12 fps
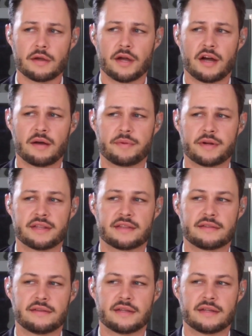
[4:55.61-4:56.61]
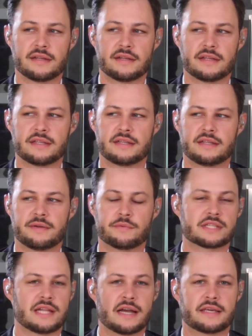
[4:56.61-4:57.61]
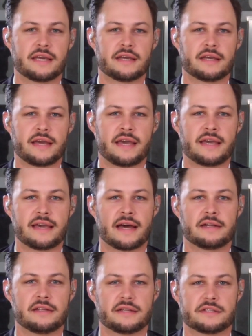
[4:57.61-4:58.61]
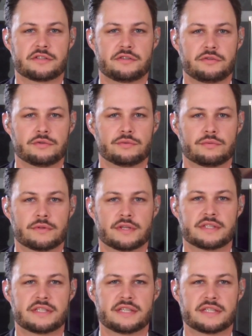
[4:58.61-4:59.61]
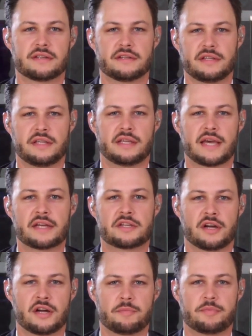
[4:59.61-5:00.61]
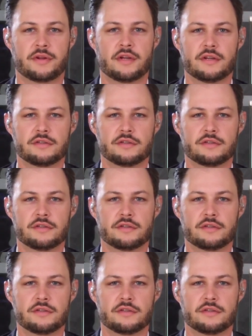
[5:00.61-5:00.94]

But it was lacking a catalyst to consistently catch up